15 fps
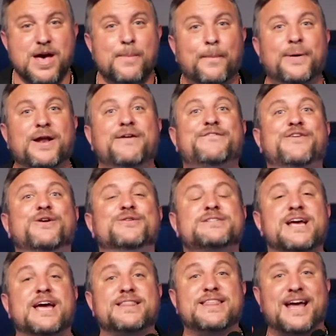But if you
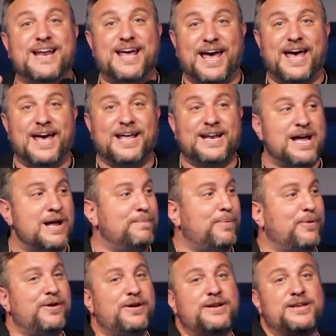take that head and
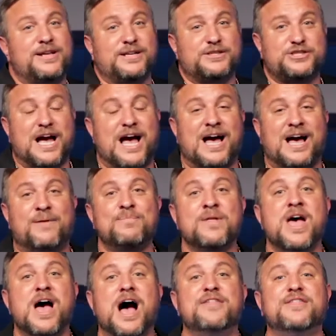put it in a jar,
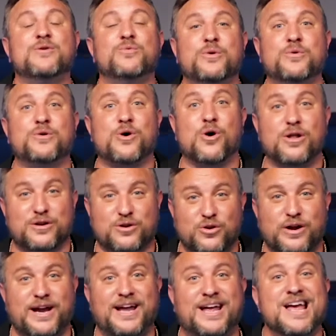I think we would all
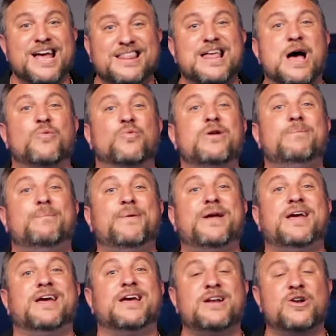agree that would
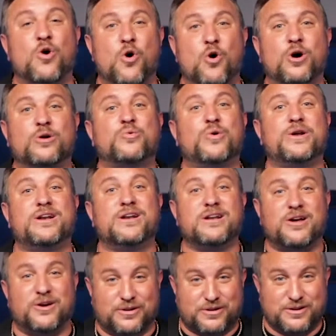be an awkward
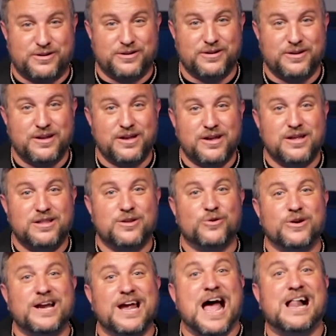look. The
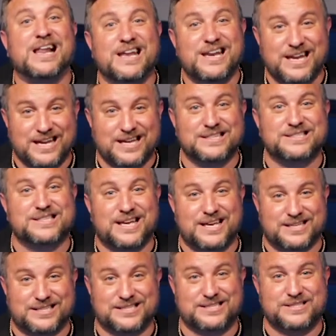reality is
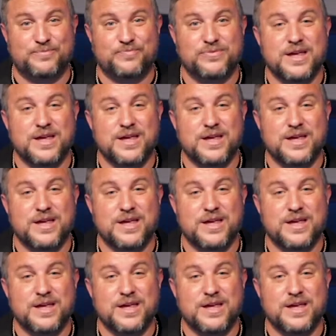this,